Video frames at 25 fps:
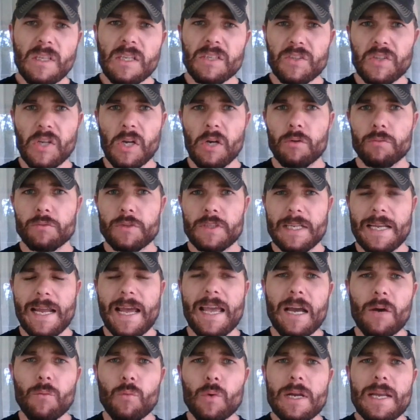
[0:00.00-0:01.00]
So
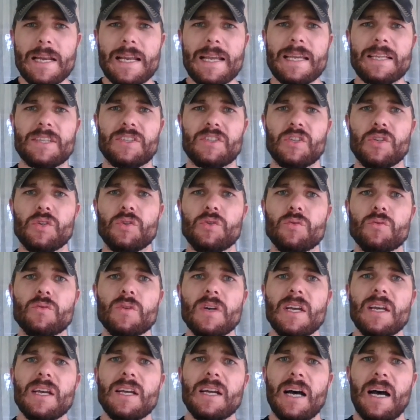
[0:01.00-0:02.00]
today I wanted to get to
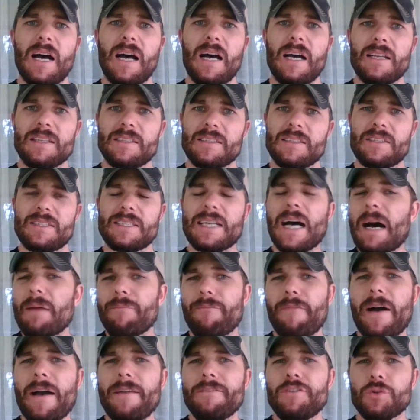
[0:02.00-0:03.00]
uh, top
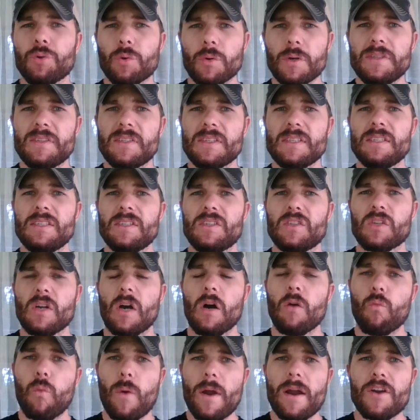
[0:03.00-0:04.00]
five choices
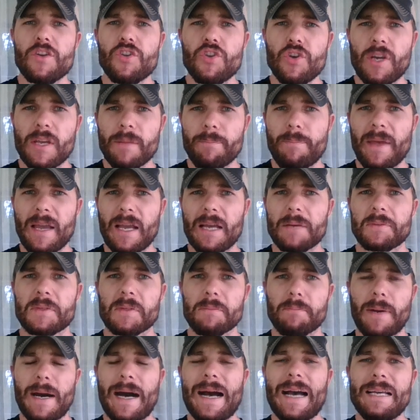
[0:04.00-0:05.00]
of where you can pick up
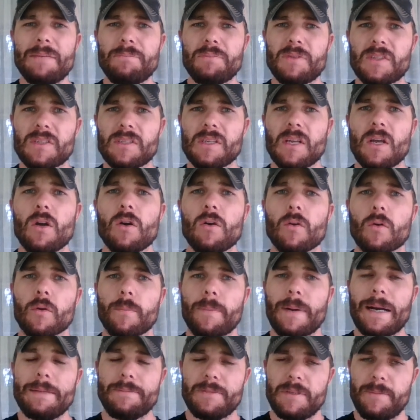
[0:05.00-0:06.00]
some pipes or
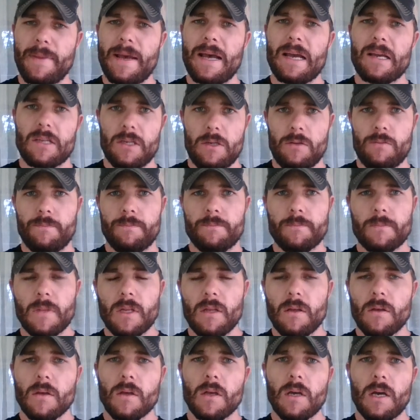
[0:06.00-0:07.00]
pipe tobacco.
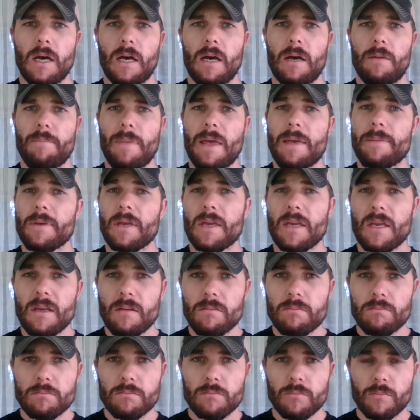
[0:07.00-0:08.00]
Uh, maybe
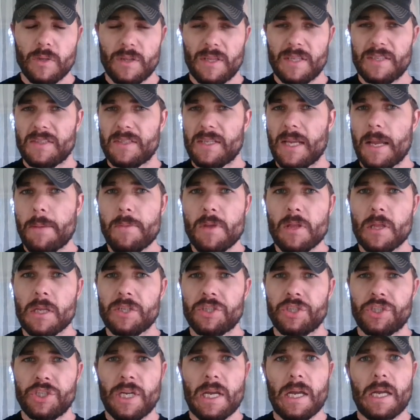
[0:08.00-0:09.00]
with a
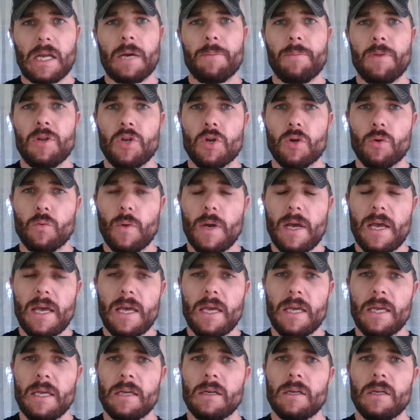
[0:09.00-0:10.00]
stimulus check coming your
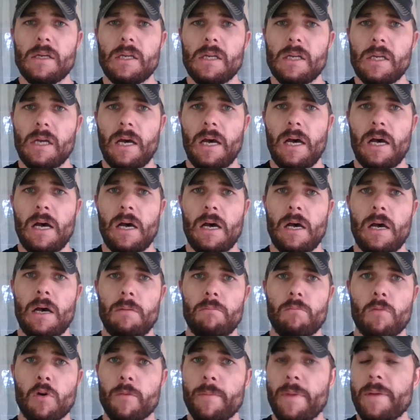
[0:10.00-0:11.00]
way,
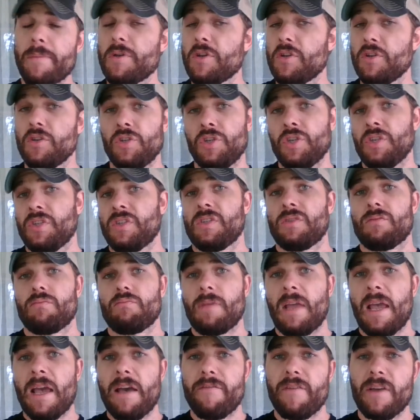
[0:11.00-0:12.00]
um, or maybe you just
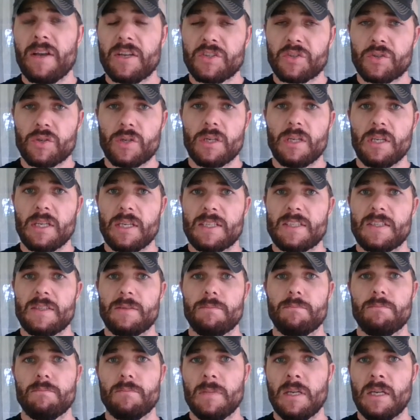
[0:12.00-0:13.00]
have extra ex
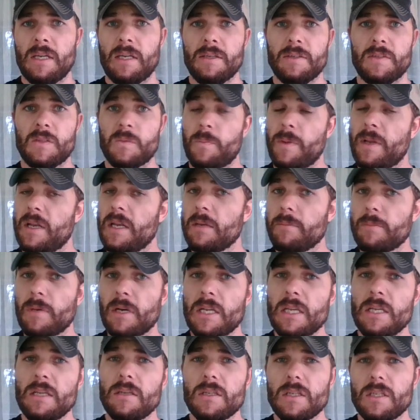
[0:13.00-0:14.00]
uh, spending
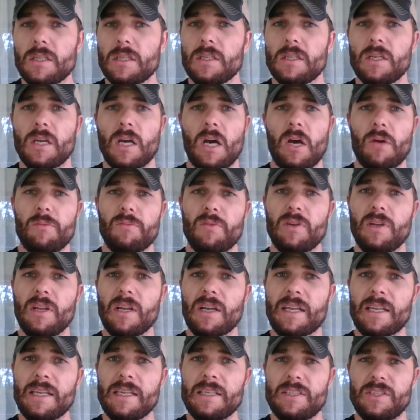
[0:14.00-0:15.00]
money. Um, you're
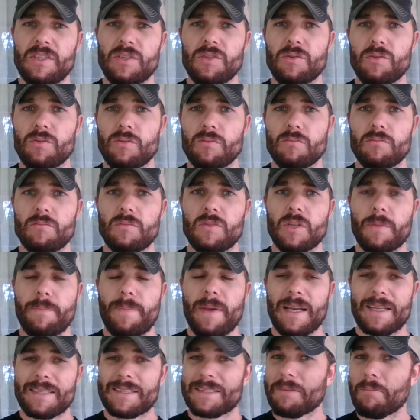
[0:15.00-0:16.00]
looking to to
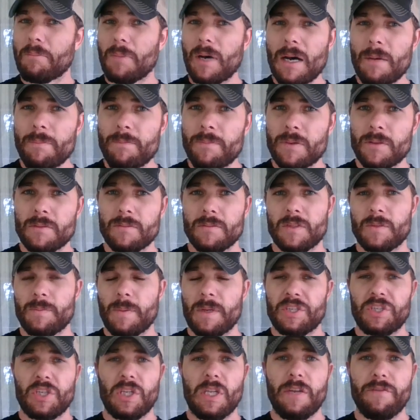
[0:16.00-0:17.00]
pick some up,
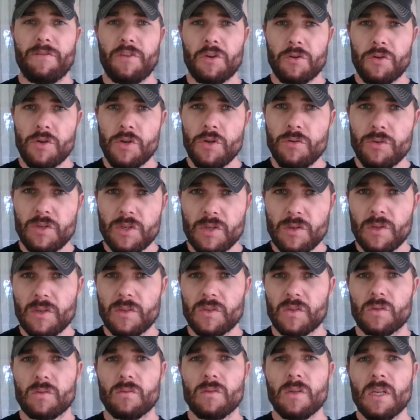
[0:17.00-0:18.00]
especially if you're new to
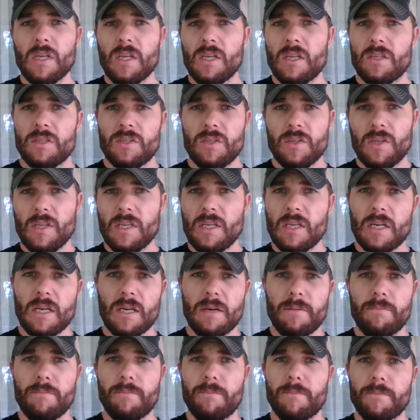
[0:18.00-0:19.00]
this to the uh,
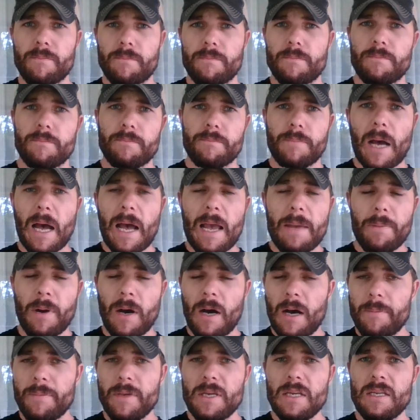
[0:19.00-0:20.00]
pipe
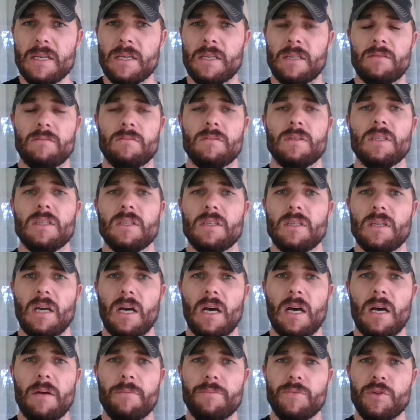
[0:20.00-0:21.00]
hobby and
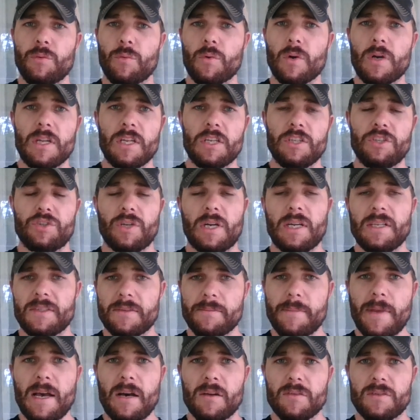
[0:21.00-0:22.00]
um, you're wanting to try
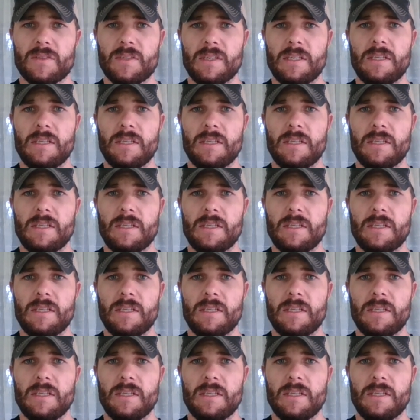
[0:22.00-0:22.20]
some outs.